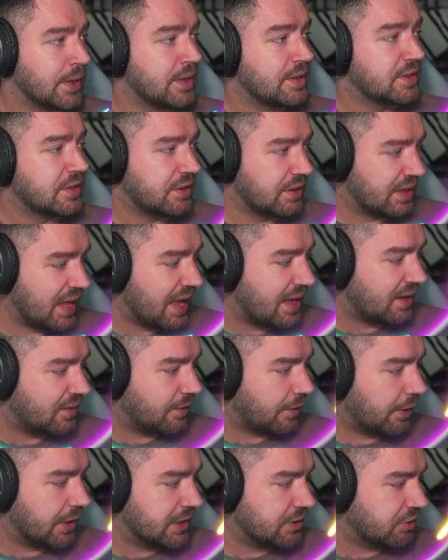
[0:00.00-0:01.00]
So that's
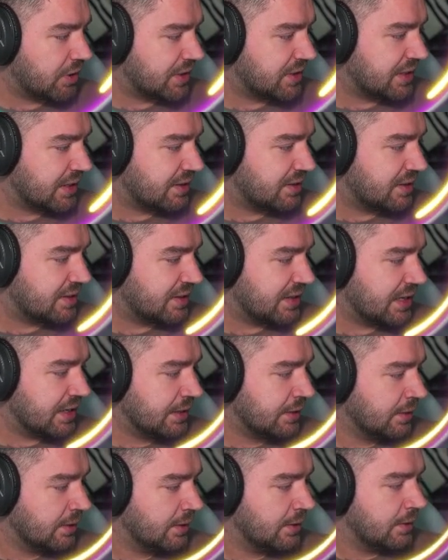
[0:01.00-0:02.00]
very interesting to see.
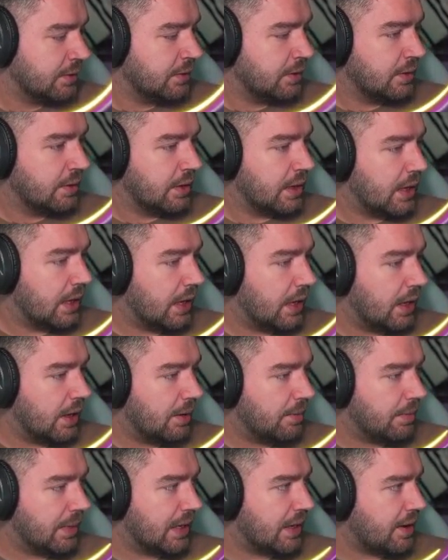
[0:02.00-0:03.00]

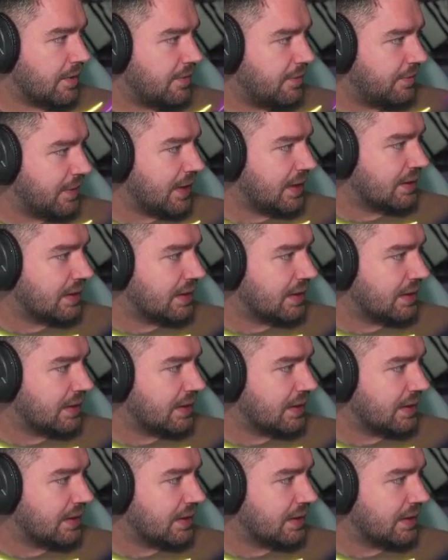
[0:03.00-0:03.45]
And I think